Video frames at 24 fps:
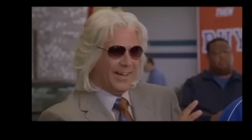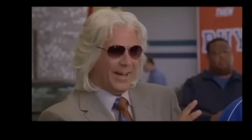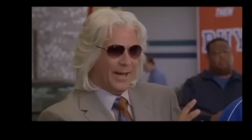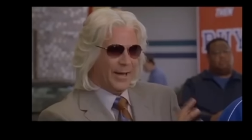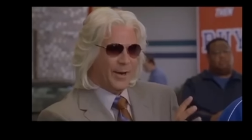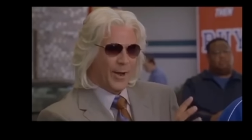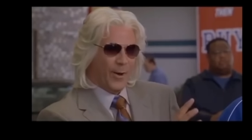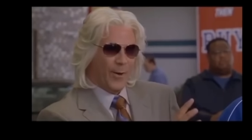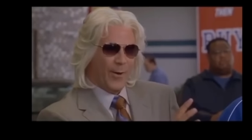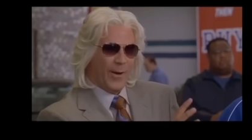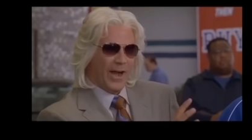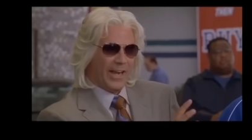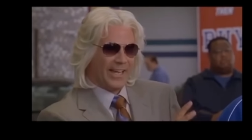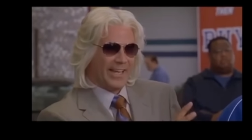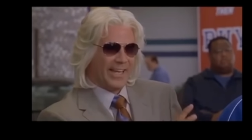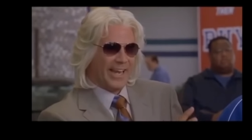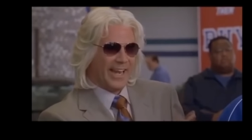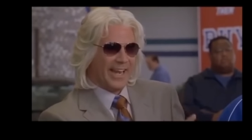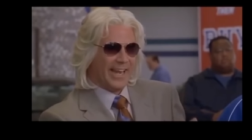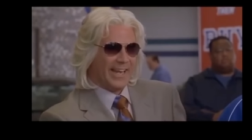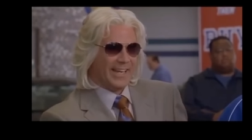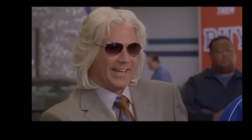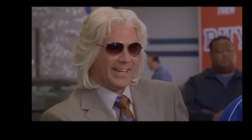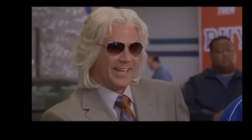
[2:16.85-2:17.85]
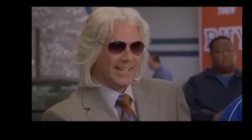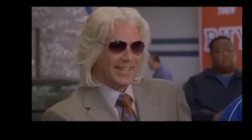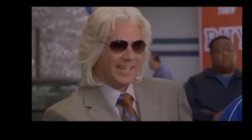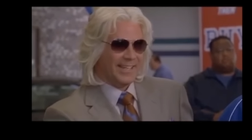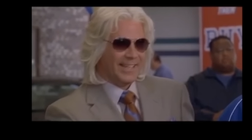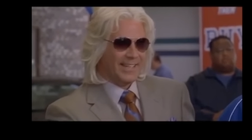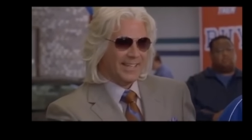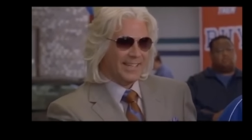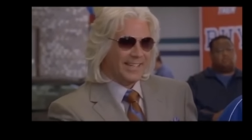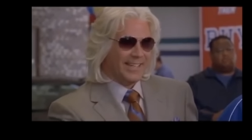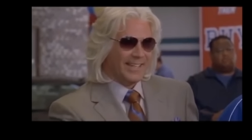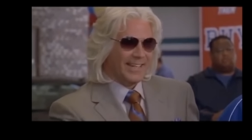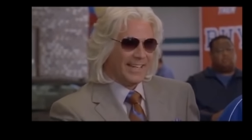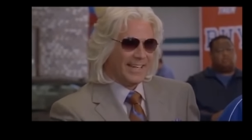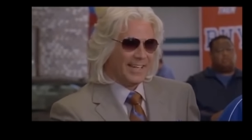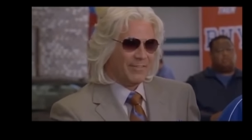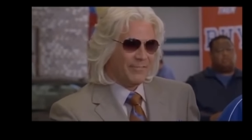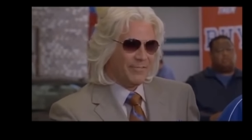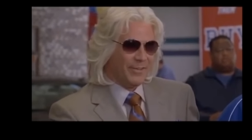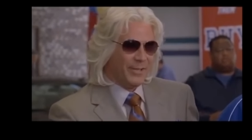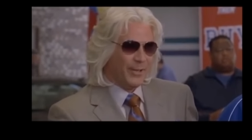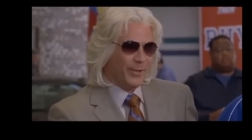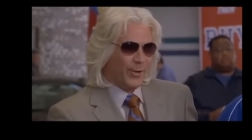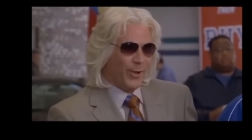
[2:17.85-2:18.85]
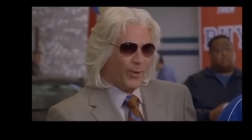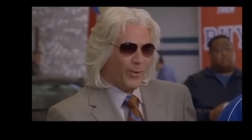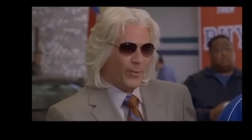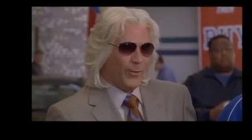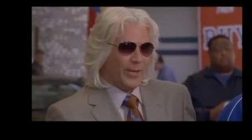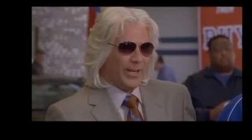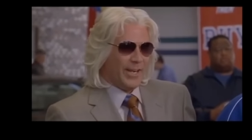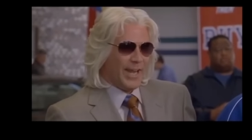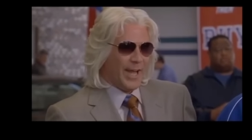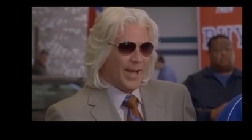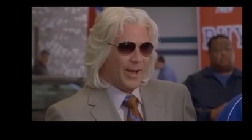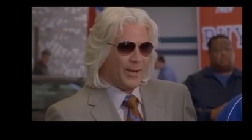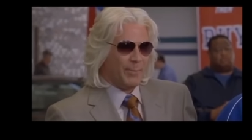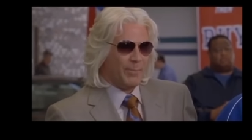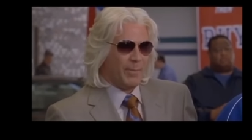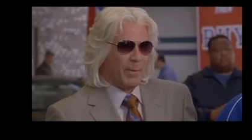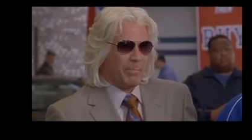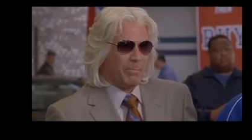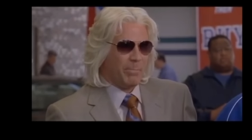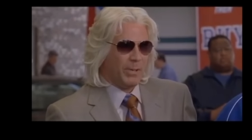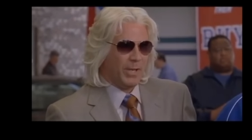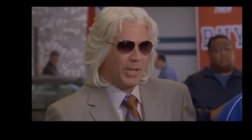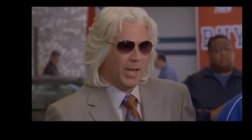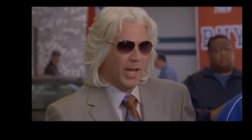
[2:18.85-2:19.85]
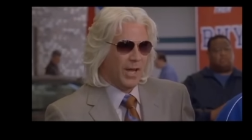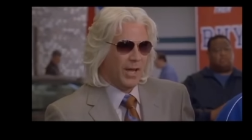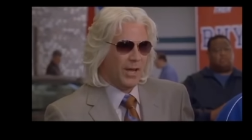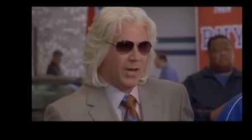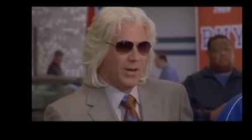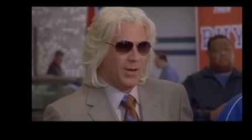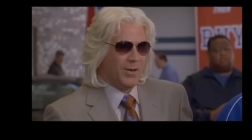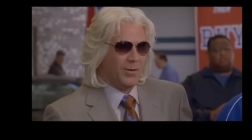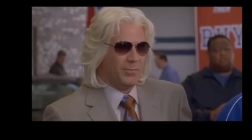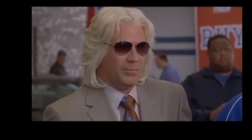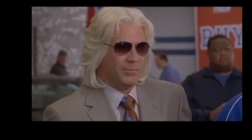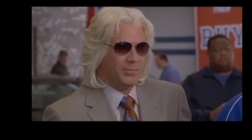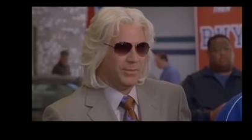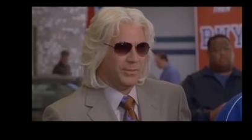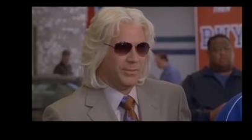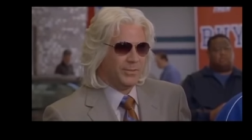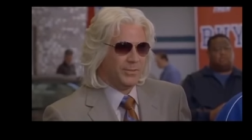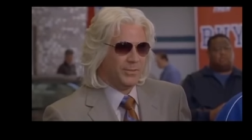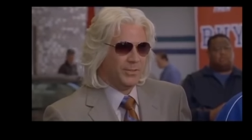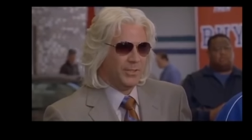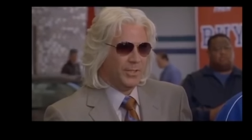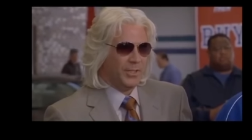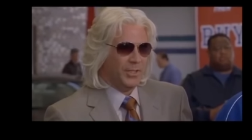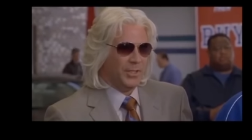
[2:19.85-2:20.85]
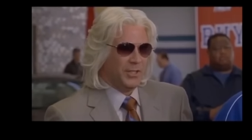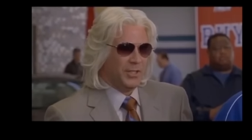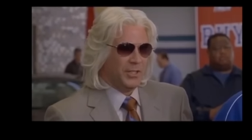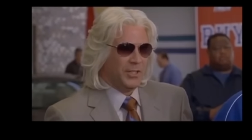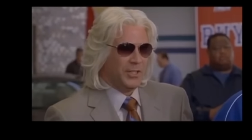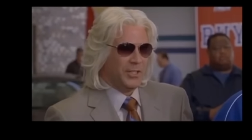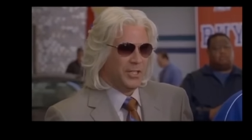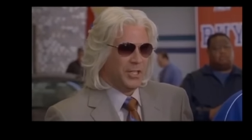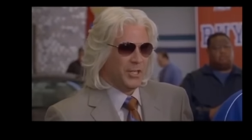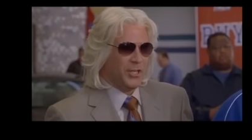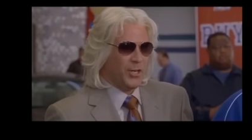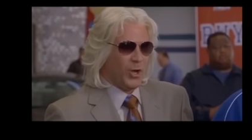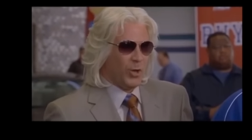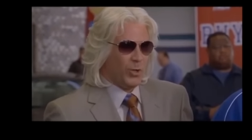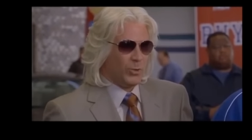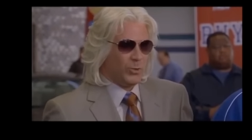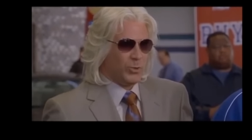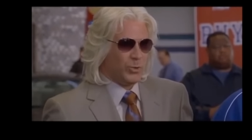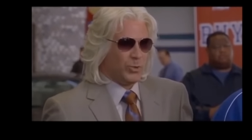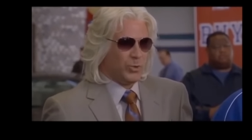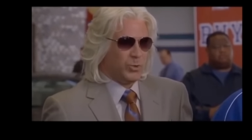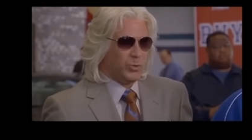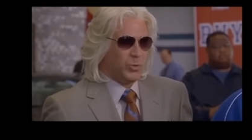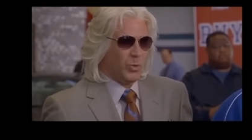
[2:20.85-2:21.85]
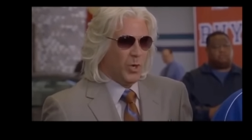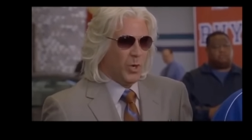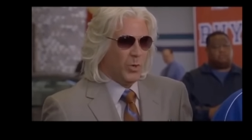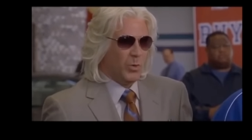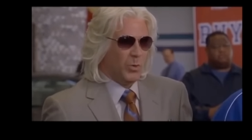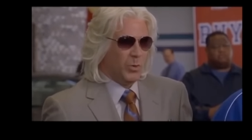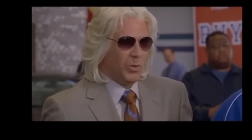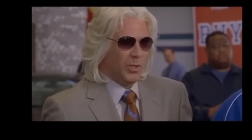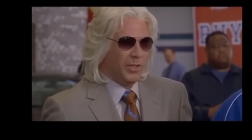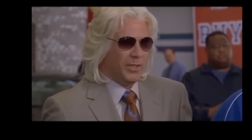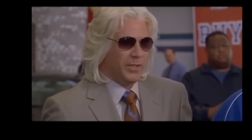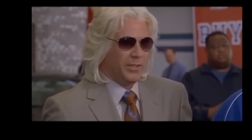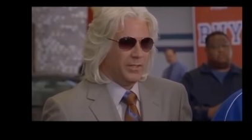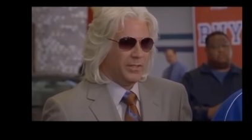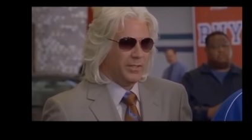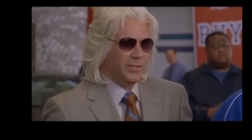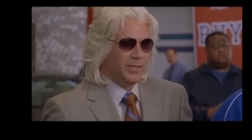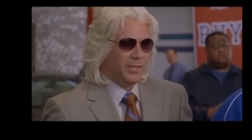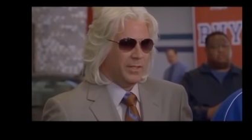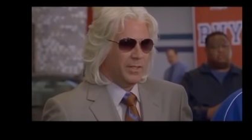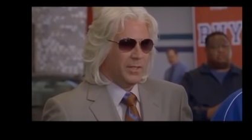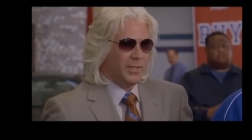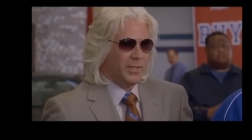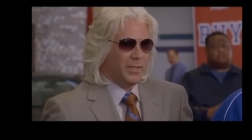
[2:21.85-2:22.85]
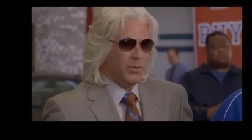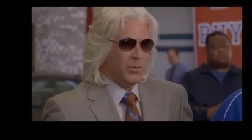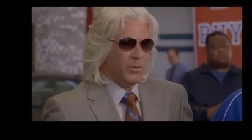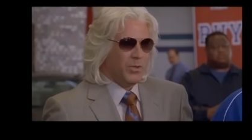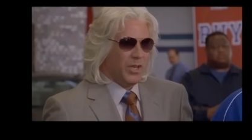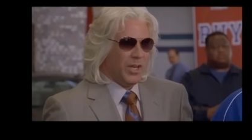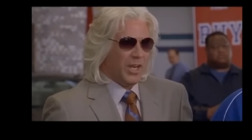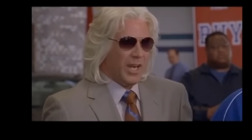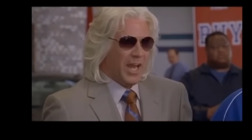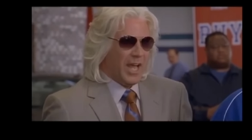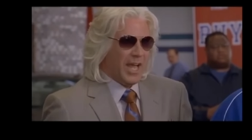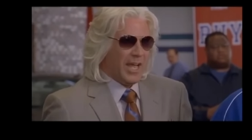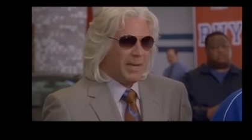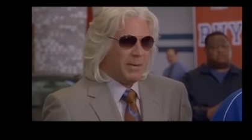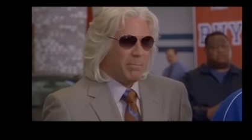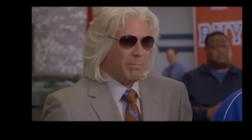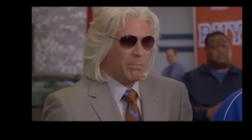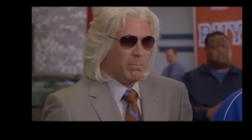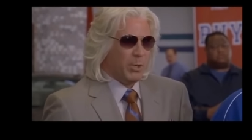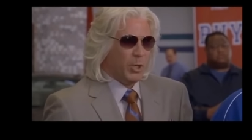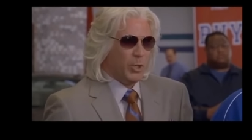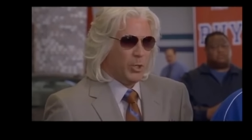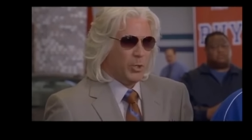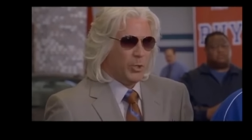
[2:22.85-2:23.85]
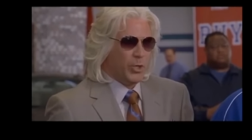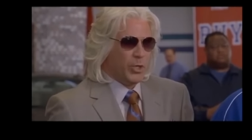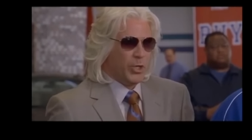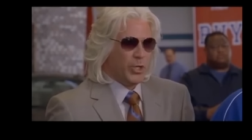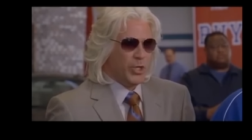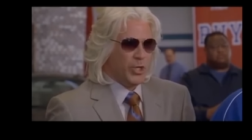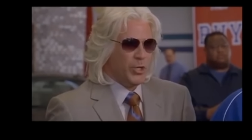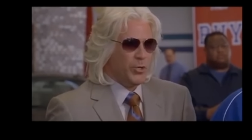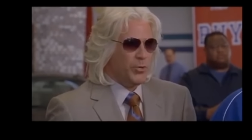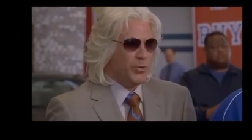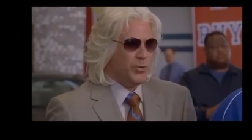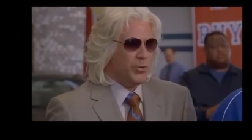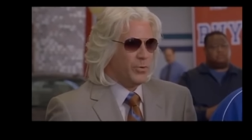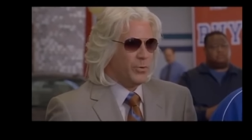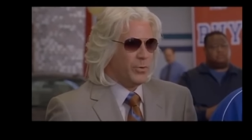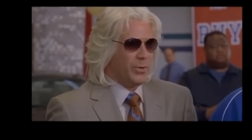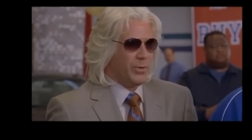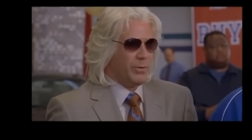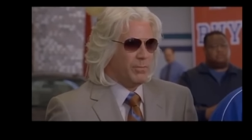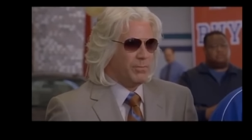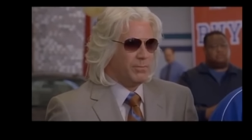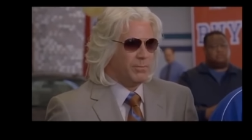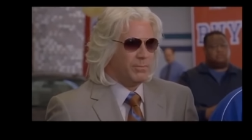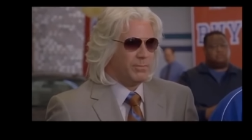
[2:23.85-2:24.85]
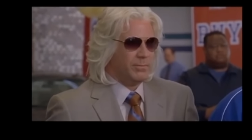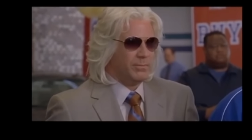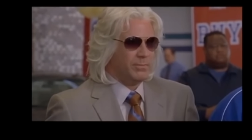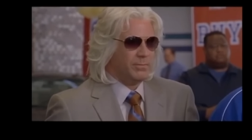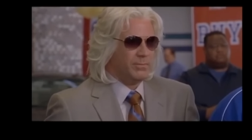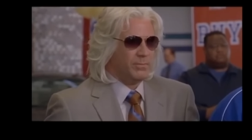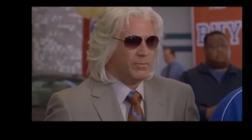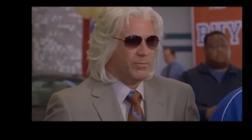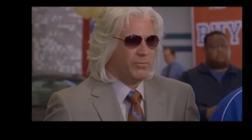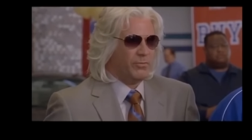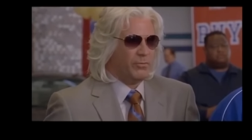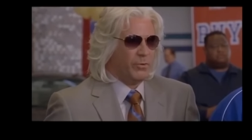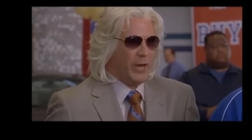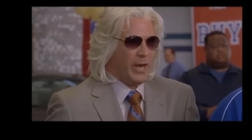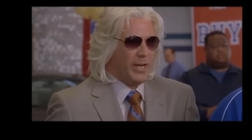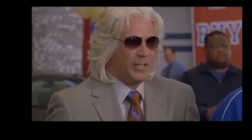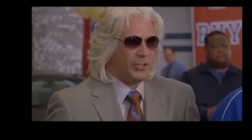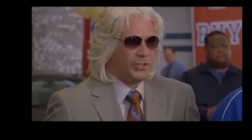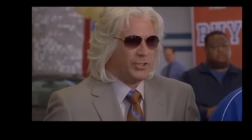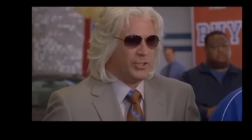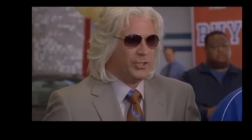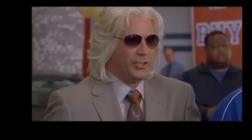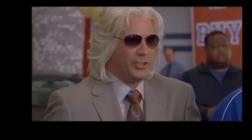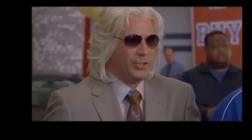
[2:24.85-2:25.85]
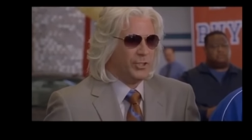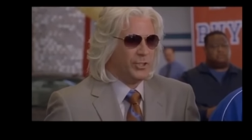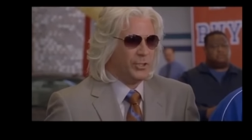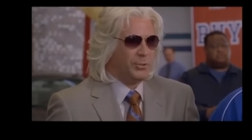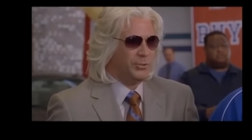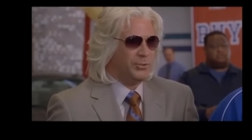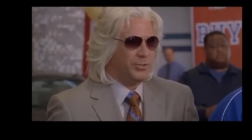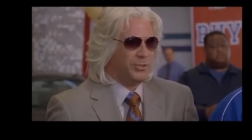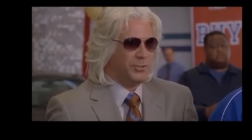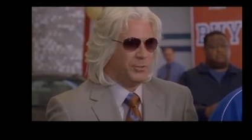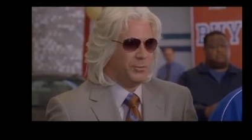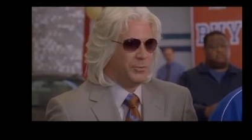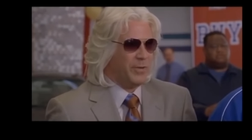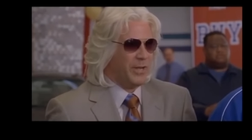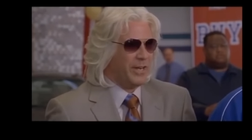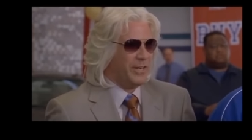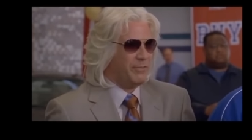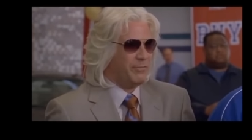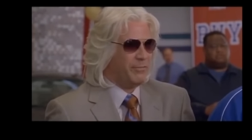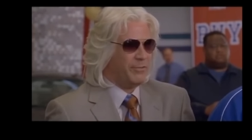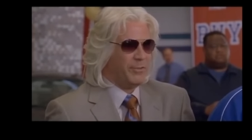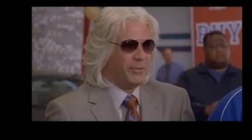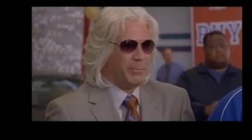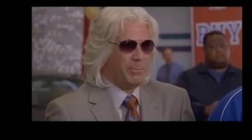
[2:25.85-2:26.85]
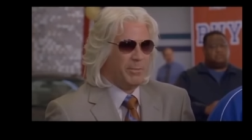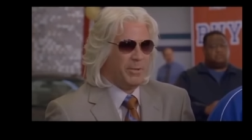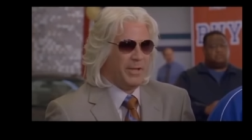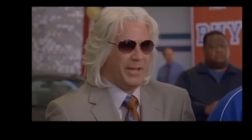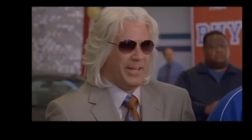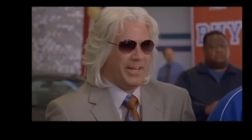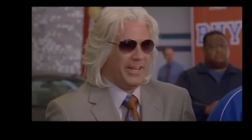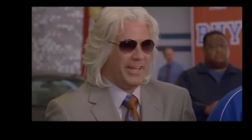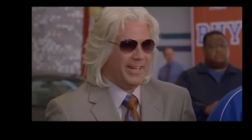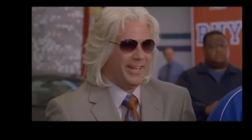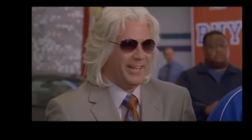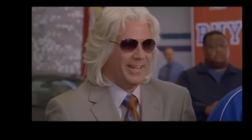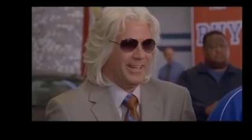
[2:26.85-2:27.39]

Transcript: I know I can. I can feel it all the way down in my plums, getting all swollen, with a light blue hue to them, fresh and juicy, ready for the picking.